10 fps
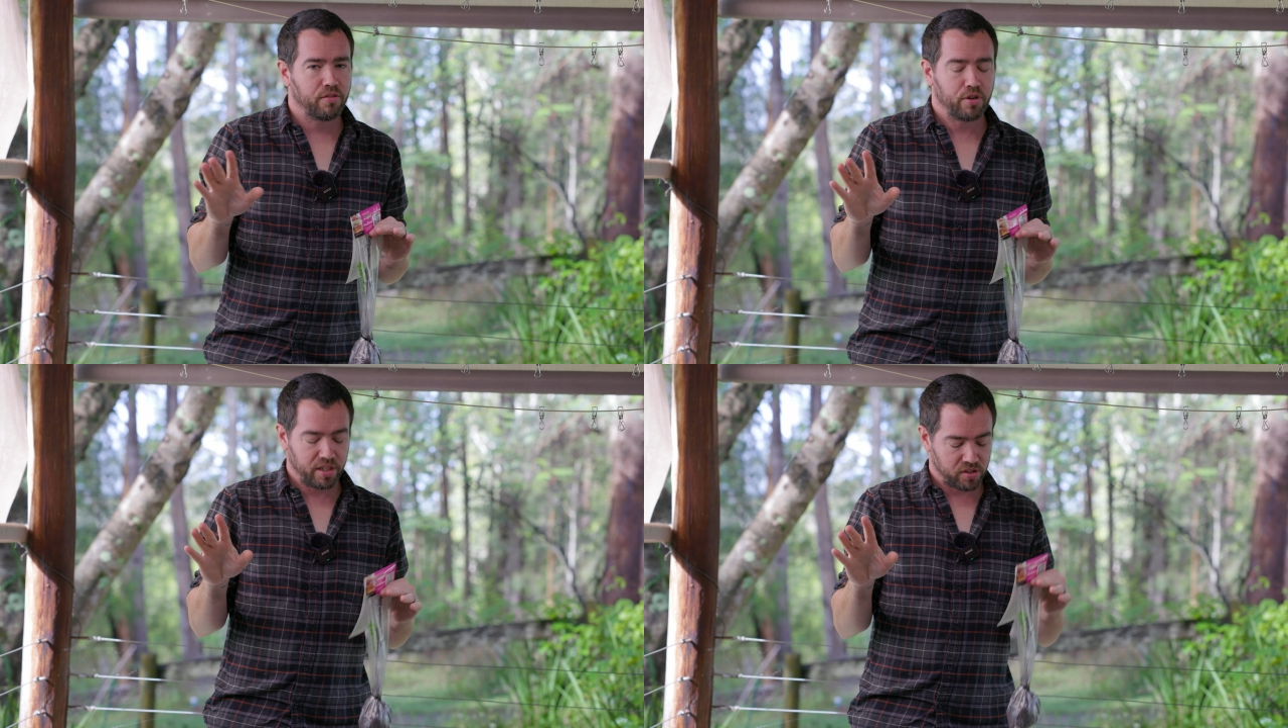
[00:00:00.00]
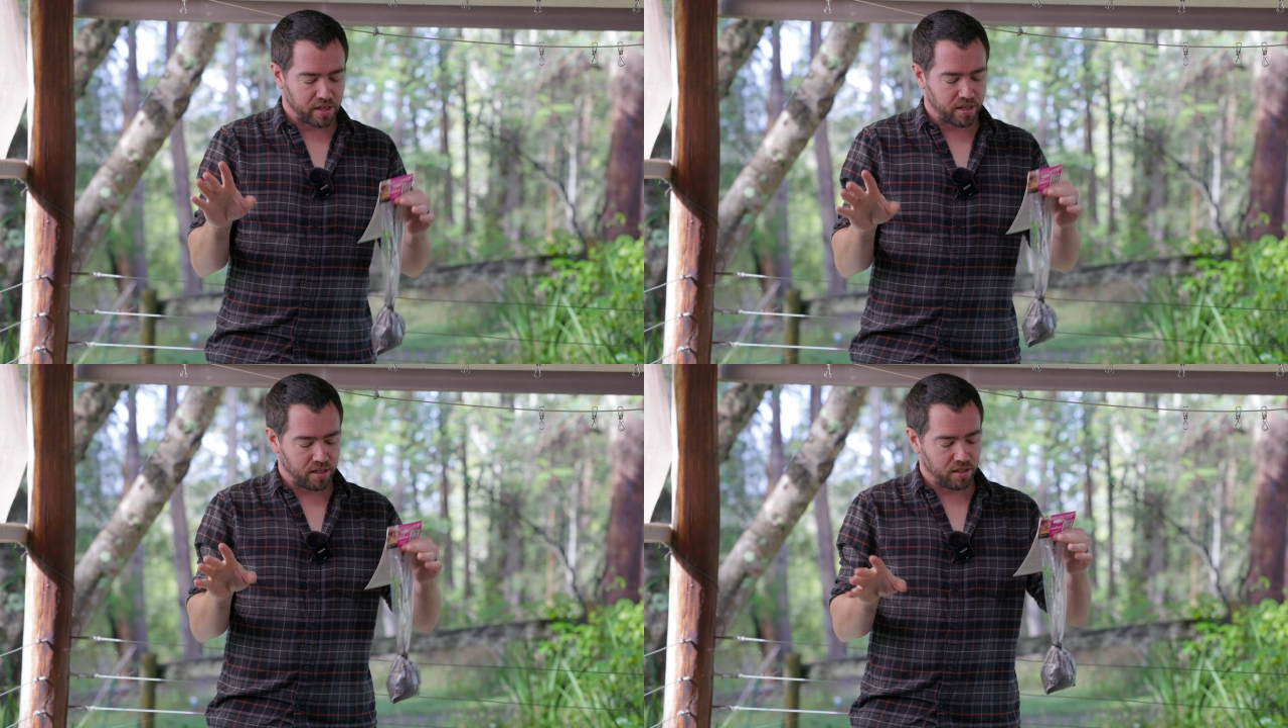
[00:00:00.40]
very
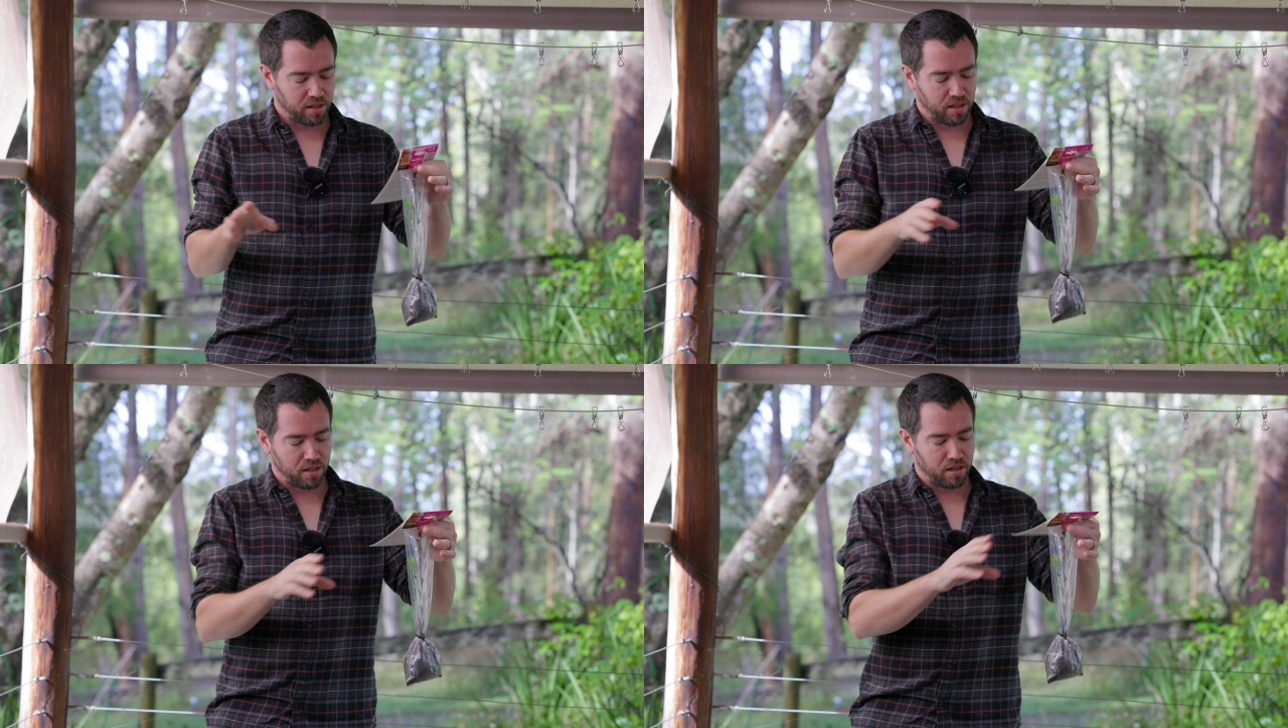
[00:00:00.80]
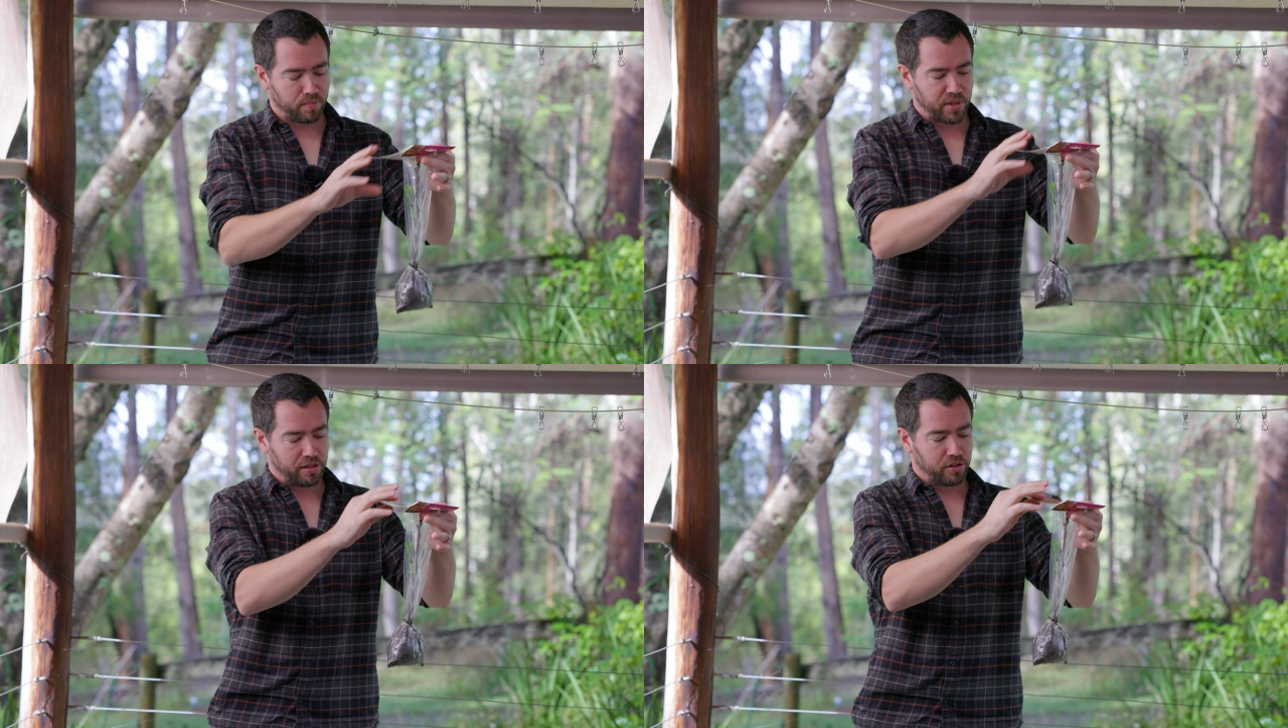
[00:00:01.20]
exciting in
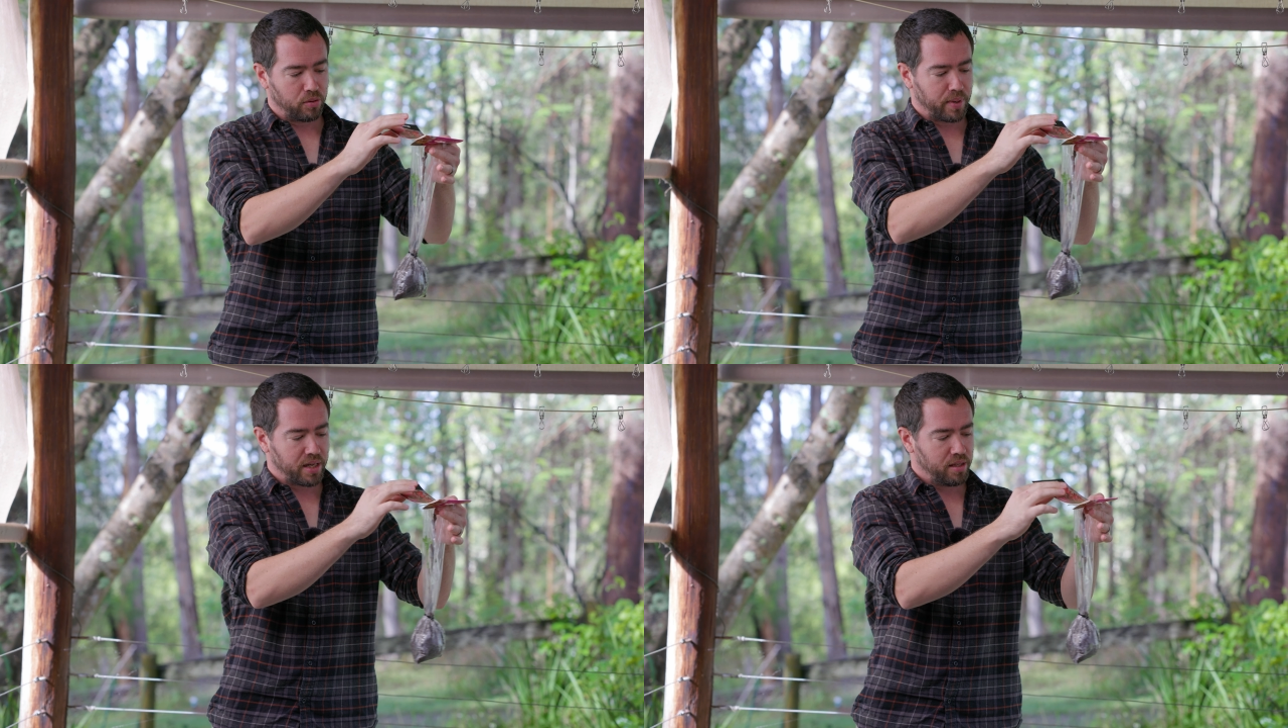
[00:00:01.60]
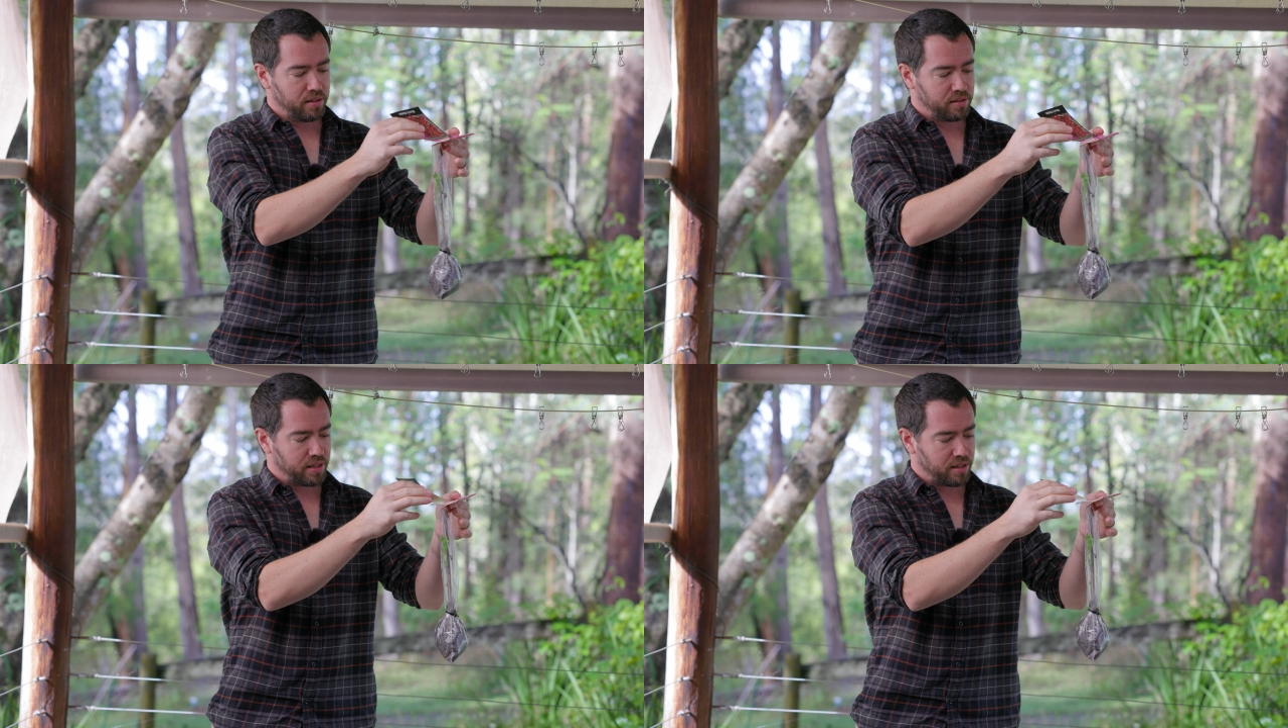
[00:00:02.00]
my local
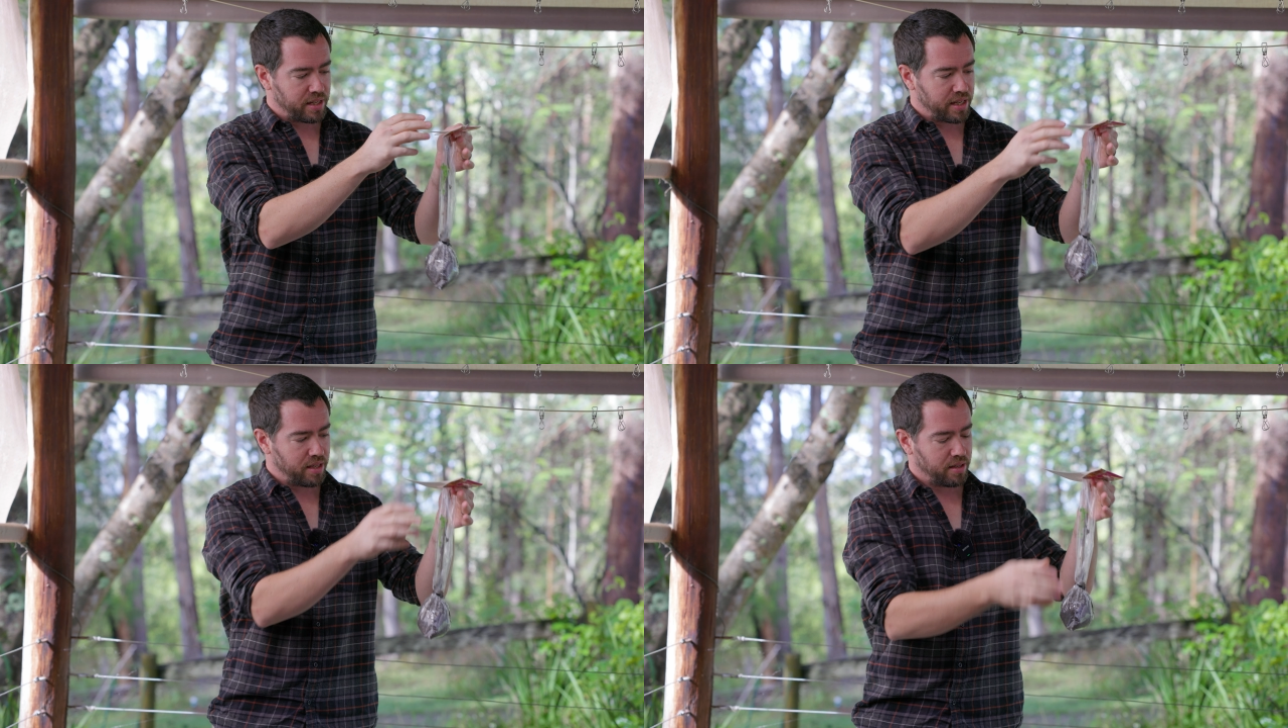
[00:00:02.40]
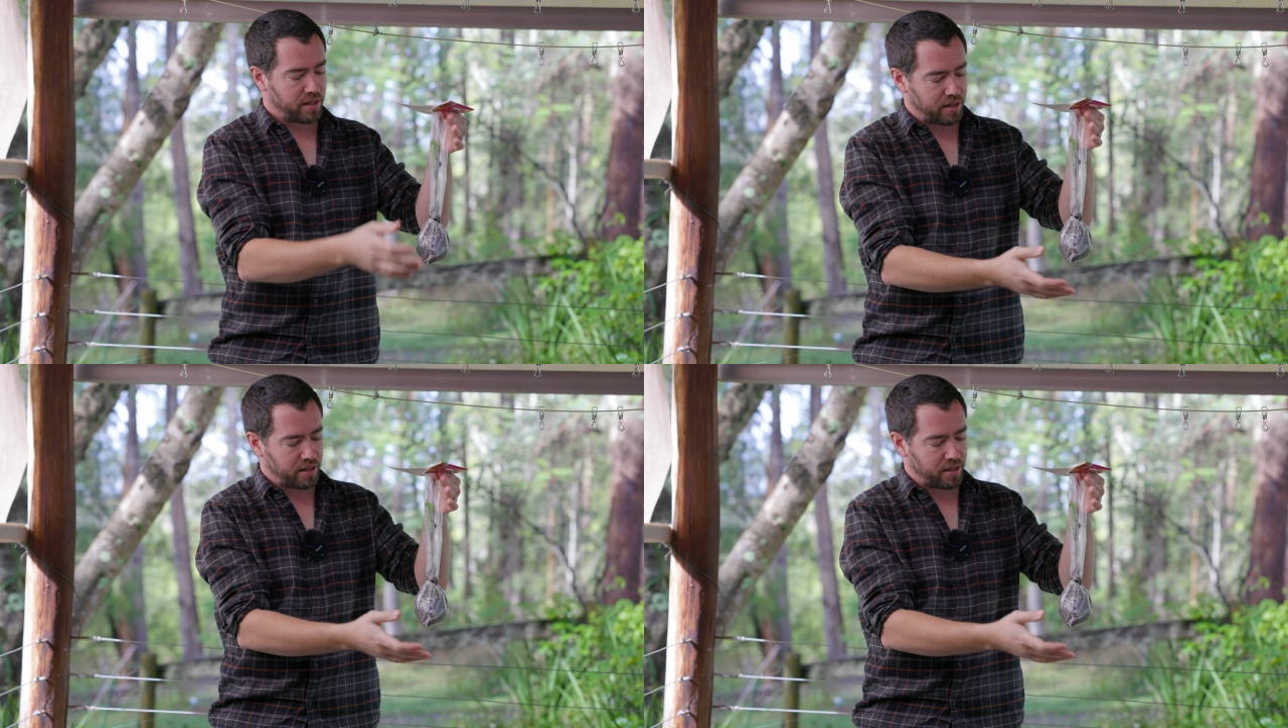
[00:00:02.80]
Bunnings the other day,